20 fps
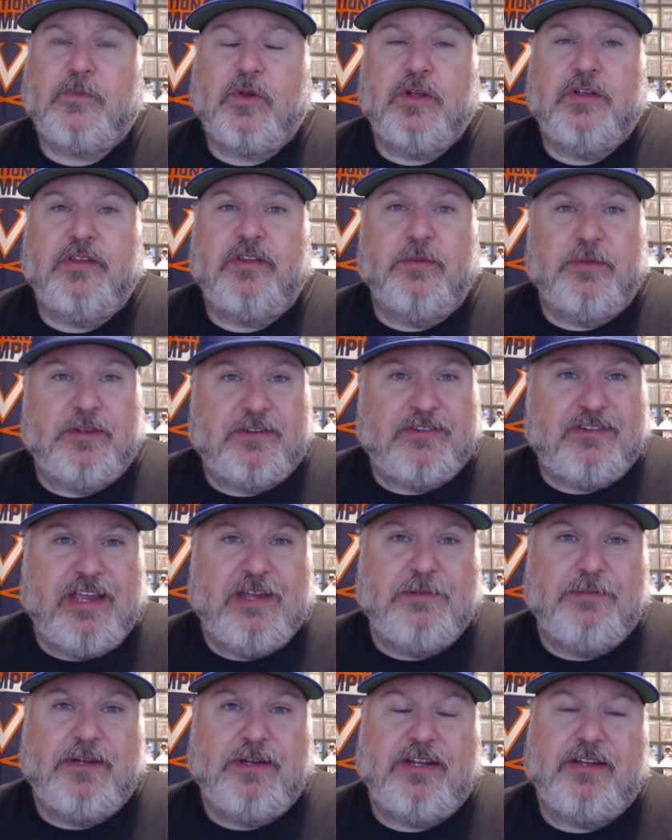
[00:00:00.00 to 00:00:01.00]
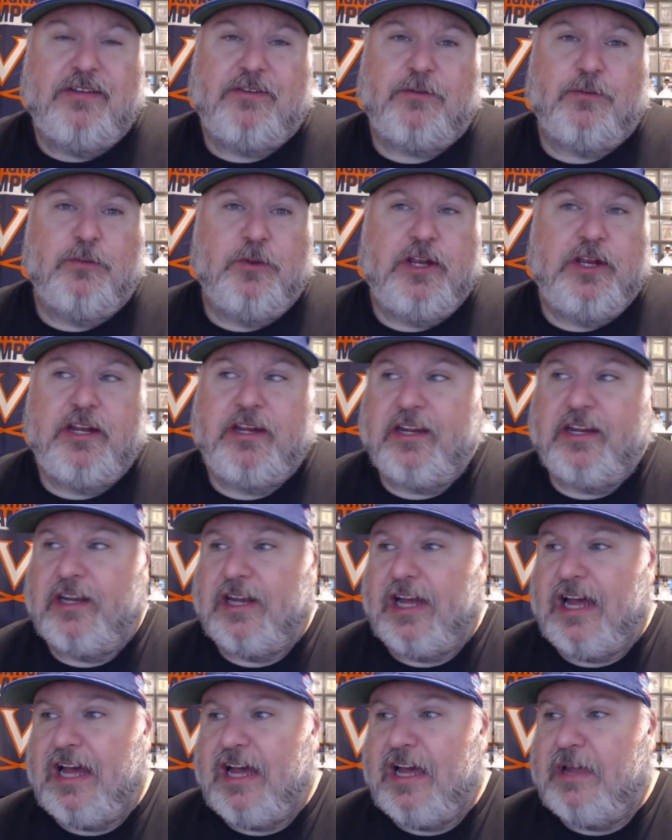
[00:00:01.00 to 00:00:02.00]
Some excitement this week in
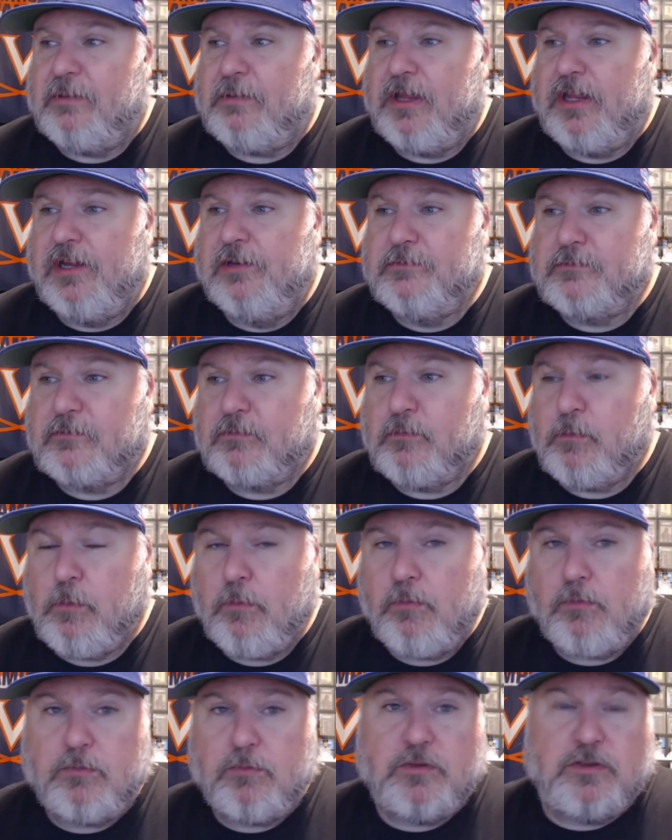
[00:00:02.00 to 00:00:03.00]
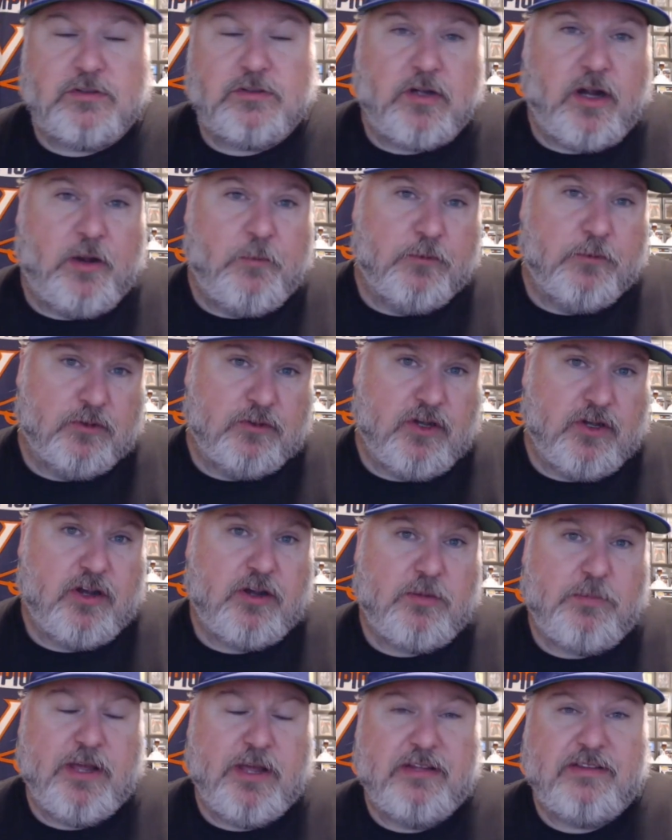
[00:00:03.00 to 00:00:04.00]
the hobby, and we'll
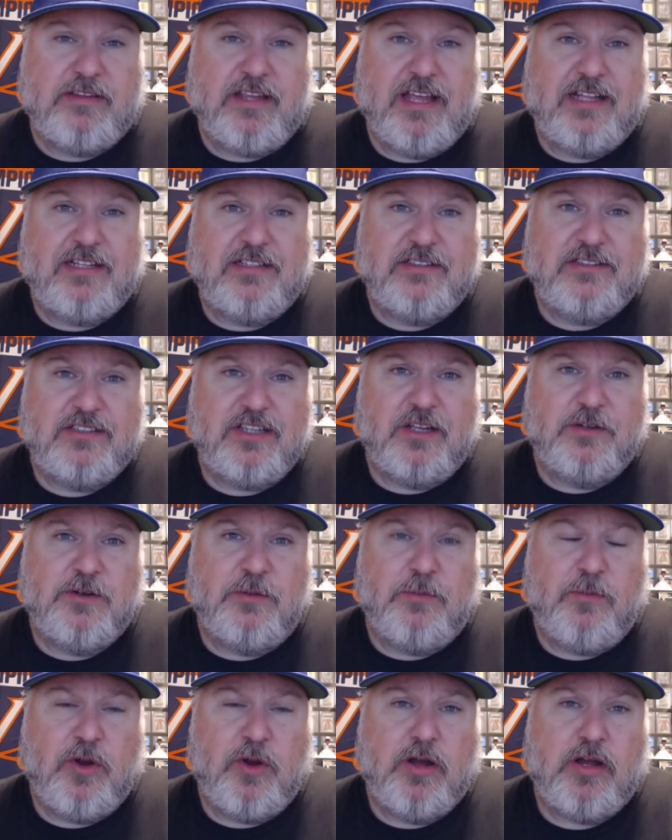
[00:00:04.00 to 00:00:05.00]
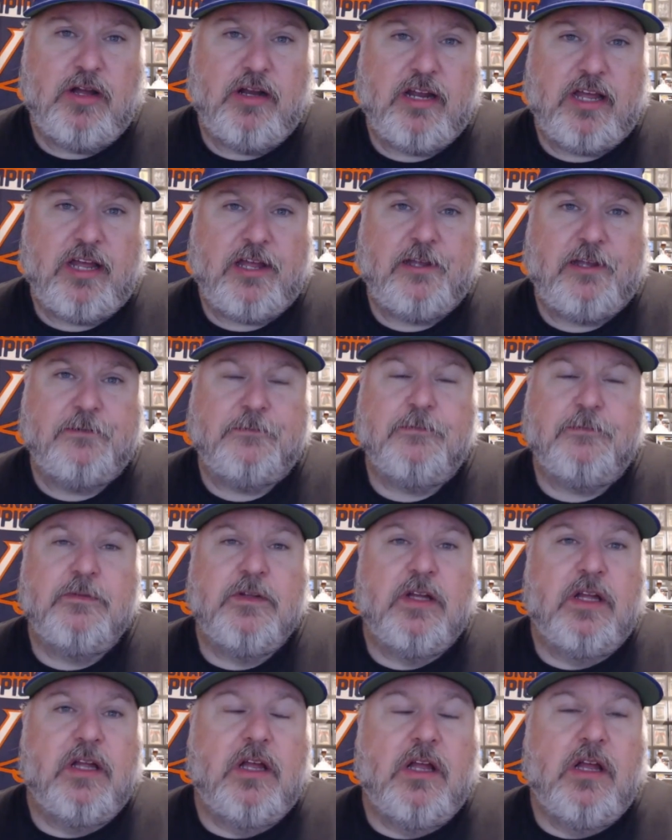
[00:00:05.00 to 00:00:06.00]
talk about that some tomorrow night.
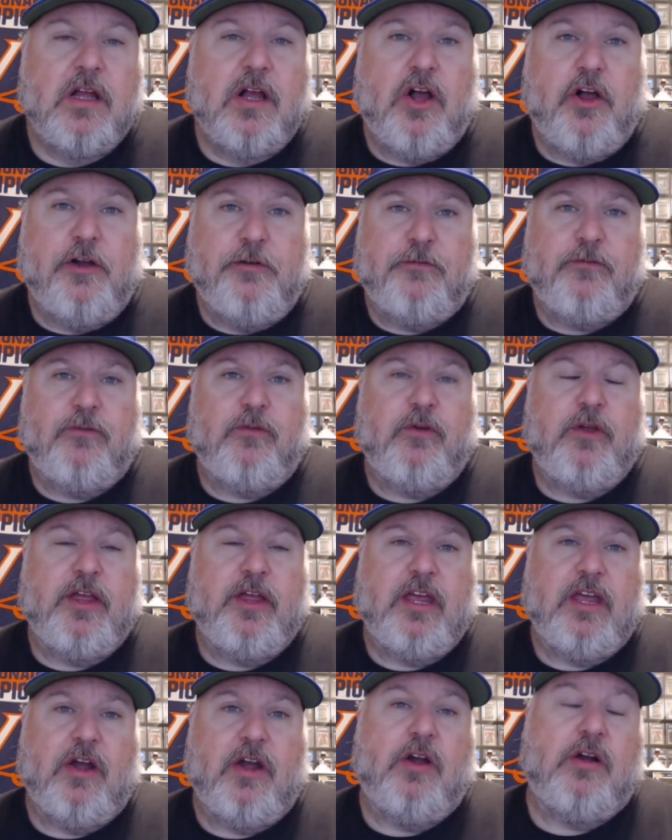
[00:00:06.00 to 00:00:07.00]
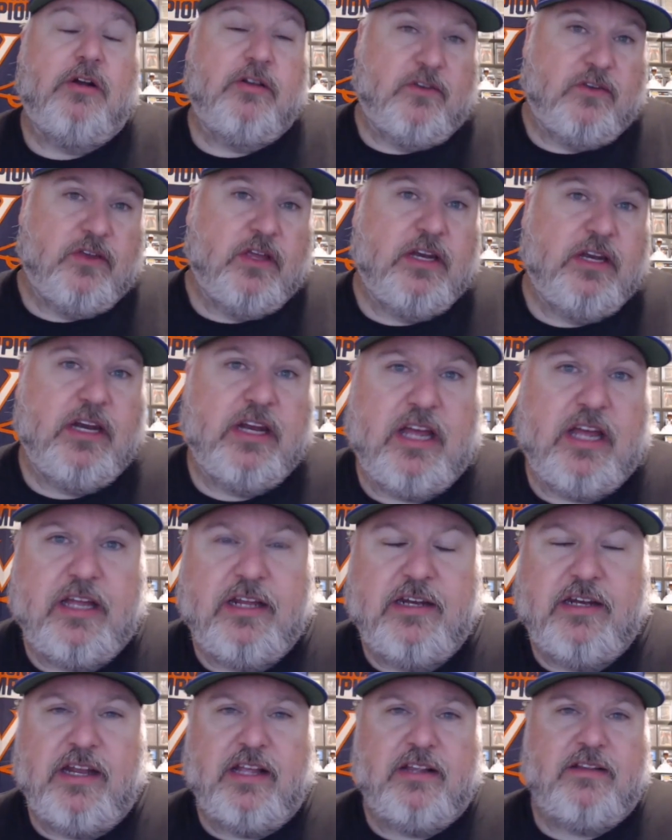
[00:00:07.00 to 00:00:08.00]
Hopefully, or on Sunday
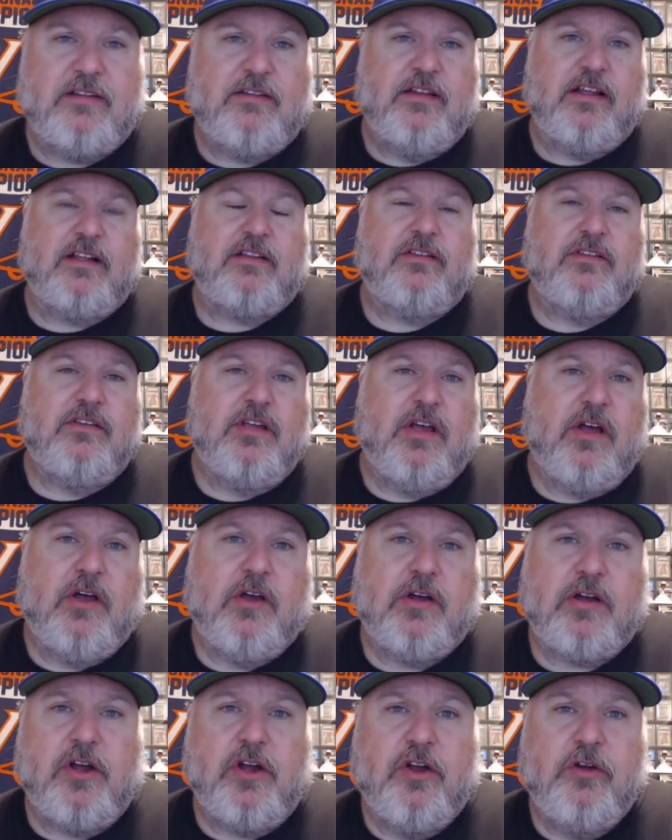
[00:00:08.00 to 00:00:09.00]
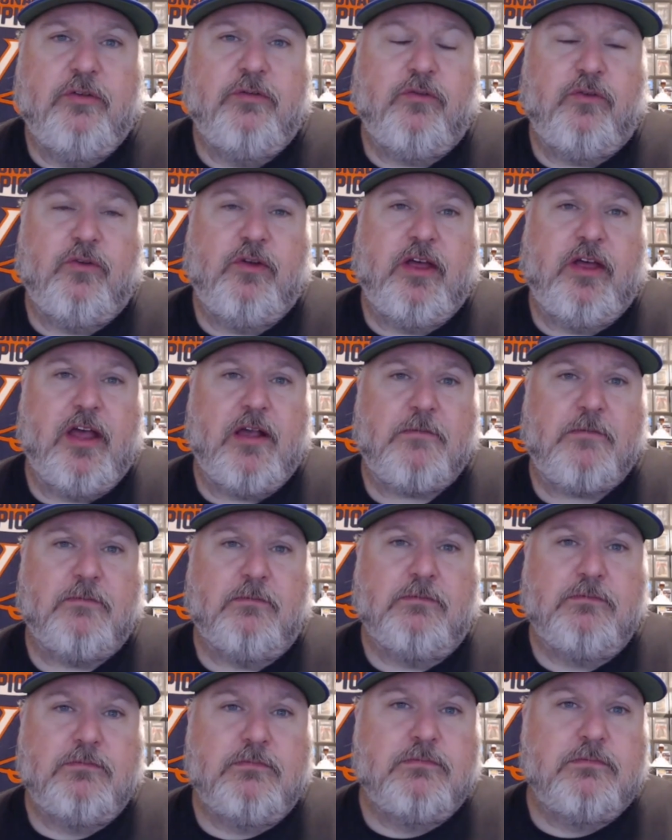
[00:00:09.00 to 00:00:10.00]
night, next Let's Talk. Hopefully,
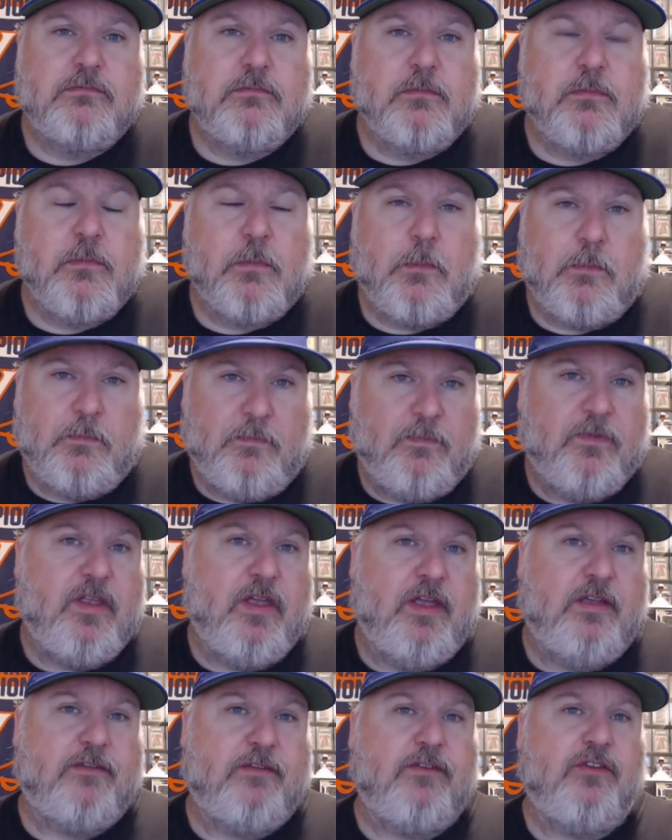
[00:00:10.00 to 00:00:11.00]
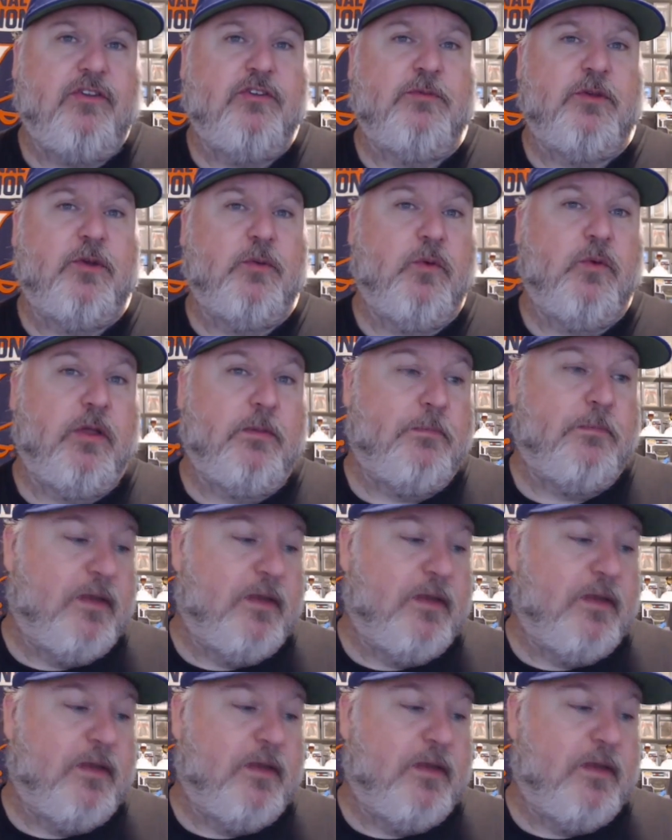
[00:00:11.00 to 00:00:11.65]
excuse me, 1